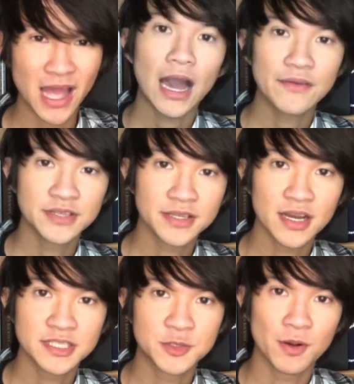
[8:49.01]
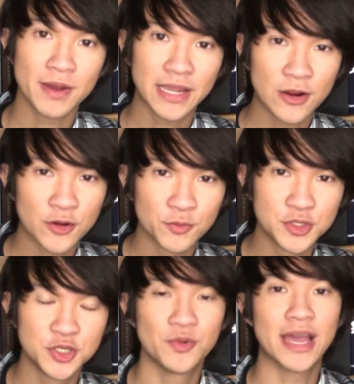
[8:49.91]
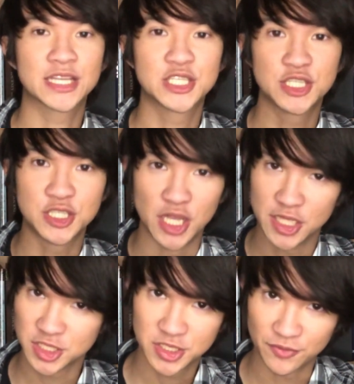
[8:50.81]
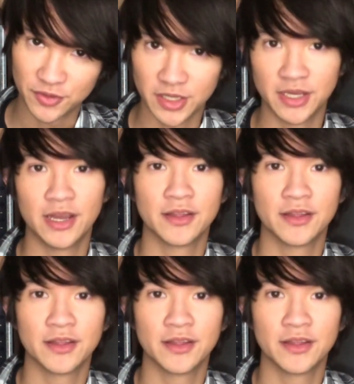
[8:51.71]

I've discussed it's what my character would do extensively